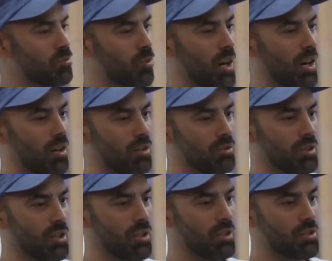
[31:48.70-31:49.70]

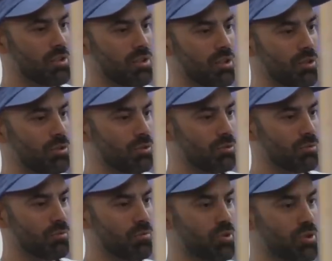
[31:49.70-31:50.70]
while still
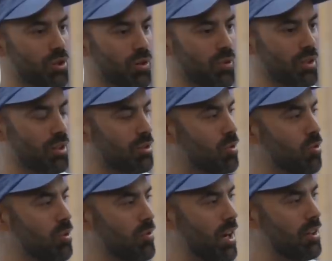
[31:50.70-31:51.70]
preserving their
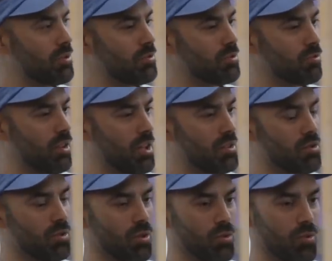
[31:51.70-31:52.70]
core values right
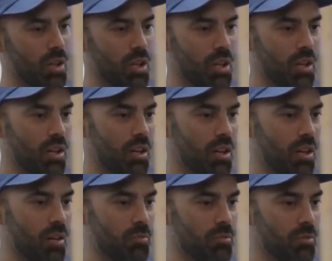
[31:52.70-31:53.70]
so
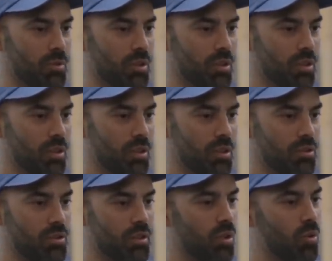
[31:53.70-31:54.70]
um,
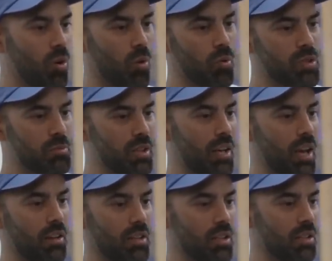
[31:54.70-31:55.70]
so there will always be
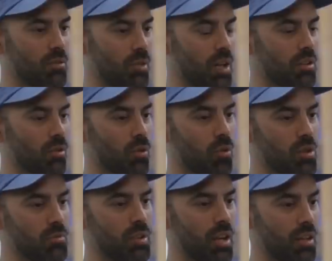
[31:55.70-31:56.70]
that need right there will
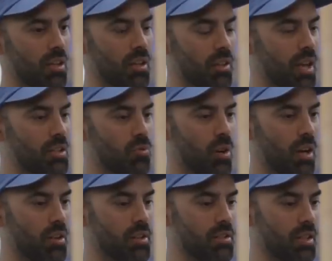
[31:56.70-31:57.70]
always be that need and that's
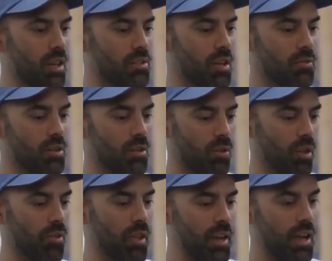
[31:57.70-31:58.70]
why the designers have to know
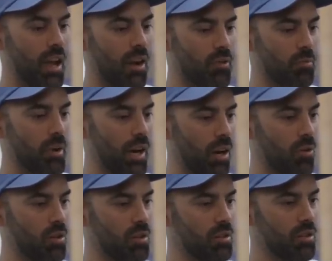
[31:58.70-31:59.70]
that they have the
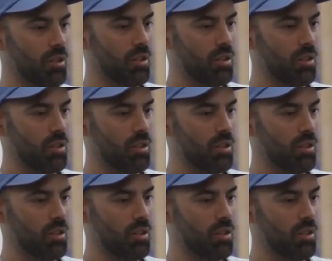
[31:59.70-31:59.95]
power